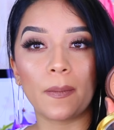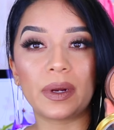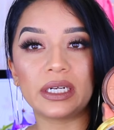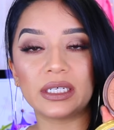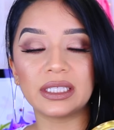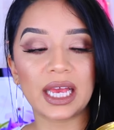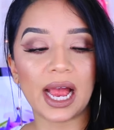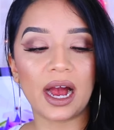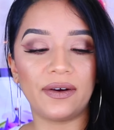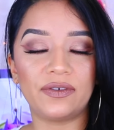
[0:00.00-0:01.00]
but it does
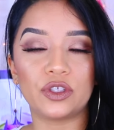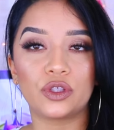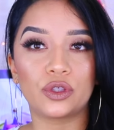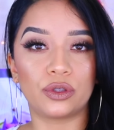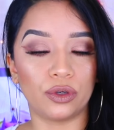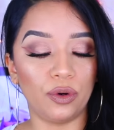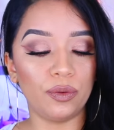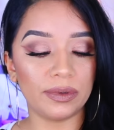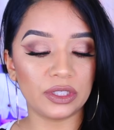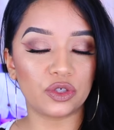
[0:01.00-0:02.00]
have
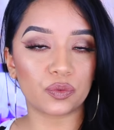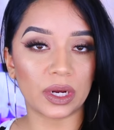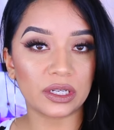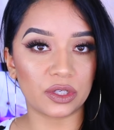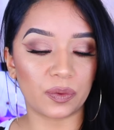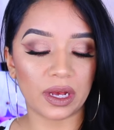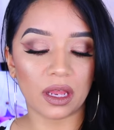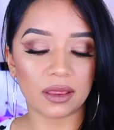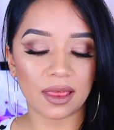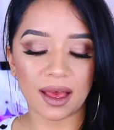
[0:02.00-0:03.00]
so much red to
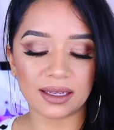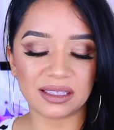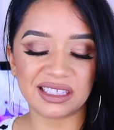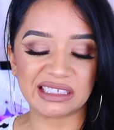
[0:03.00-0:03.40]
it that